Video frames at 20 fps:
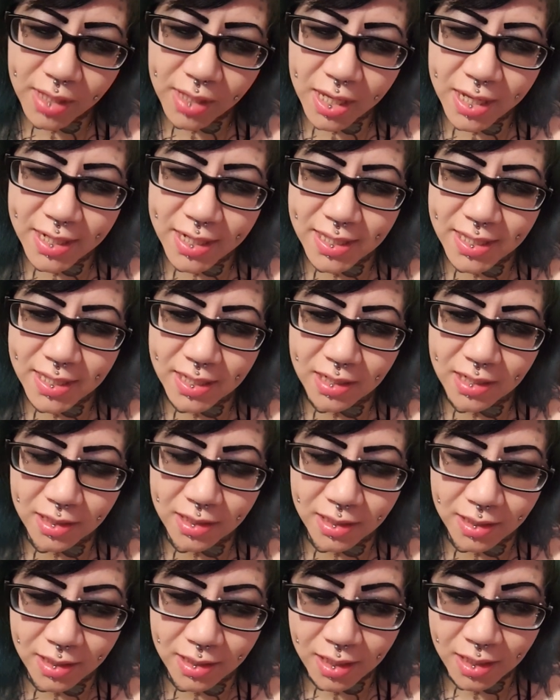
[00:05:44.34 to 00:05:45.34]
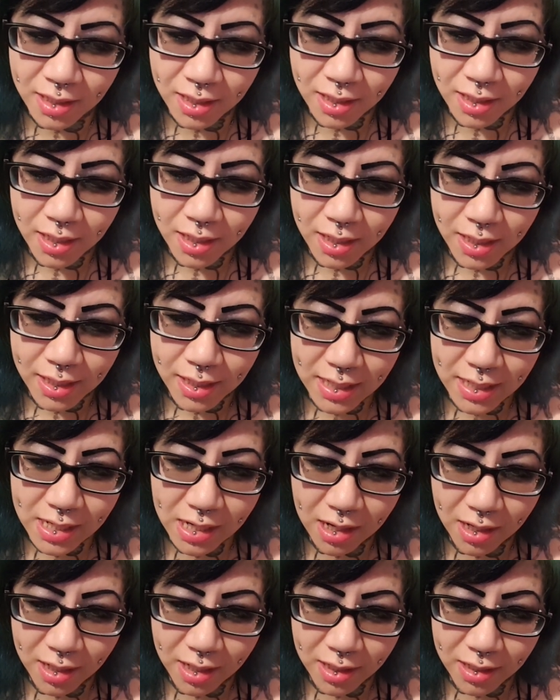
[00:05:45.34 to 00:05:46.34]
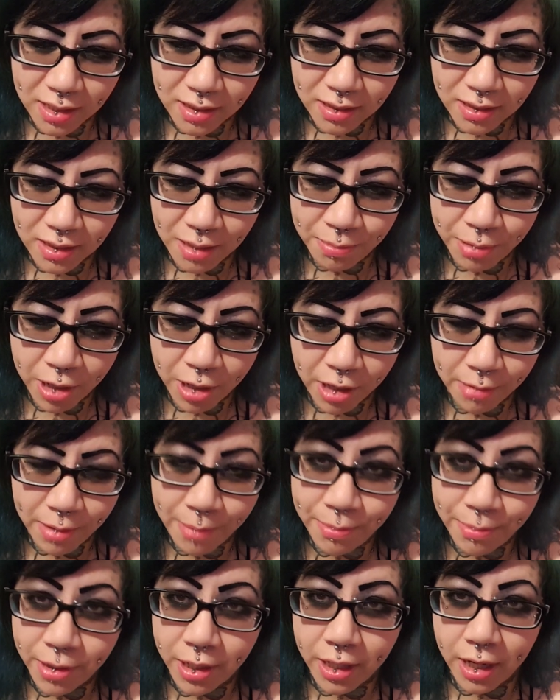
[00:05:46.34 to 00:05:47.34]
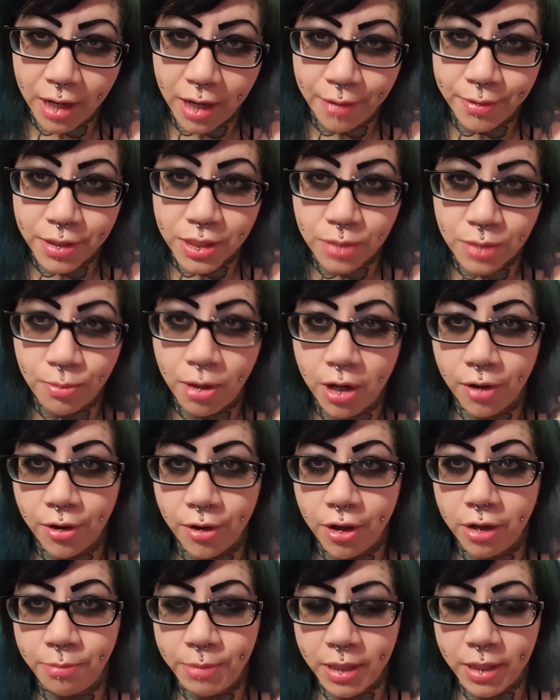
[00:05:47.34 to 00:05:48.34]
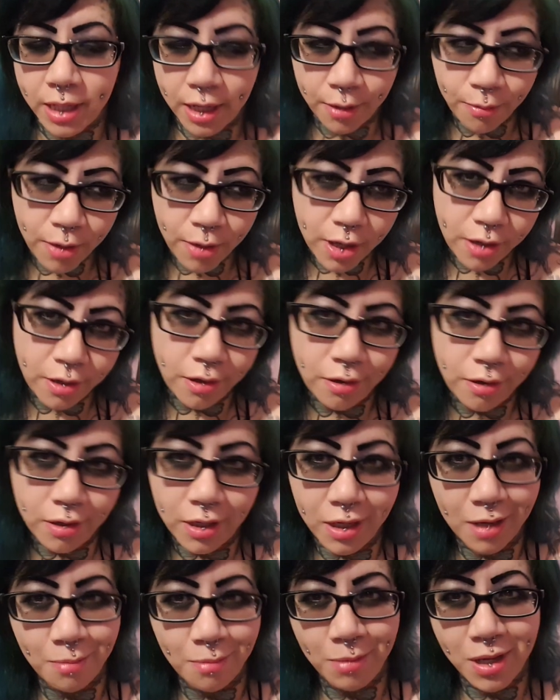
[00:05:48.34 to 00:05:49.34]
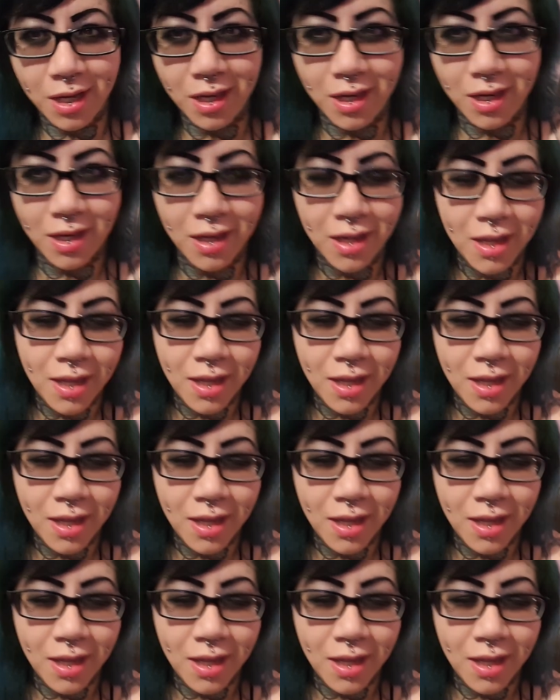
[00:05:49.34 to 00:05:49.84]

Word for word: it's still not a part of my body I would just walk around and be like, woohoo, look at me.